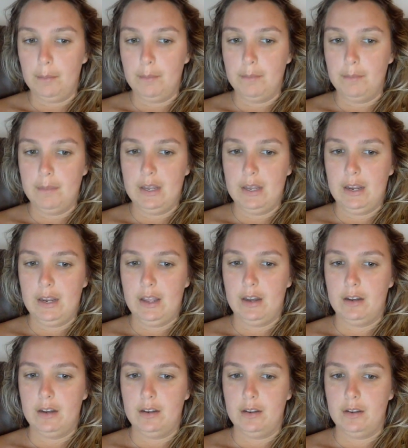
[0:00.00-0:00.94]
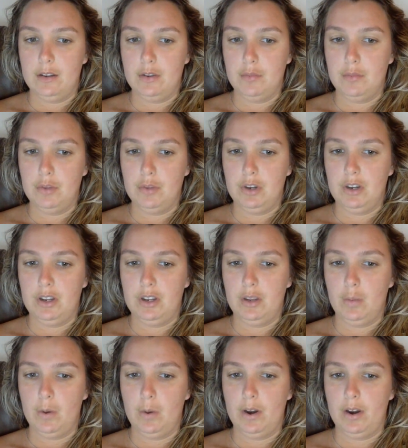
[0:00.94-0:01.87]
mediated immunity,
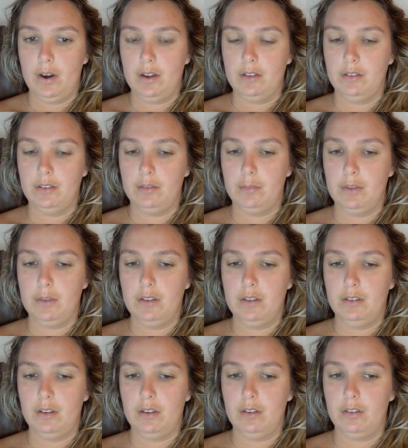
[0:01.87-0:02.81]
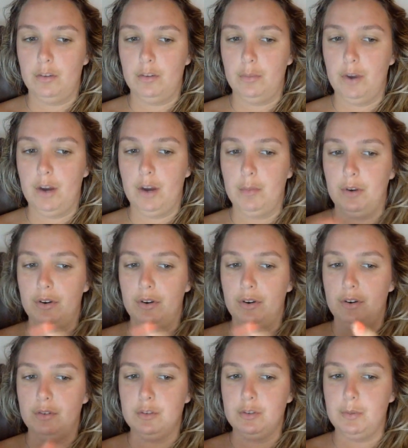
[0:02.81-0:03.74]
whereas B cells are
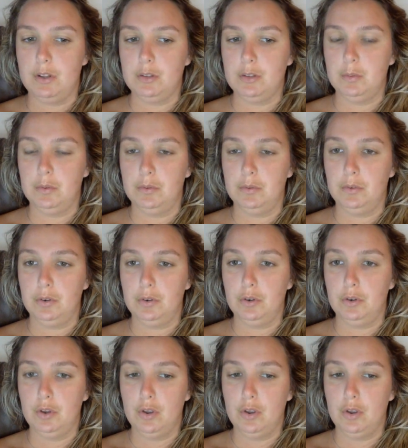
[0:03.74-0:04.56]
primarily responsible for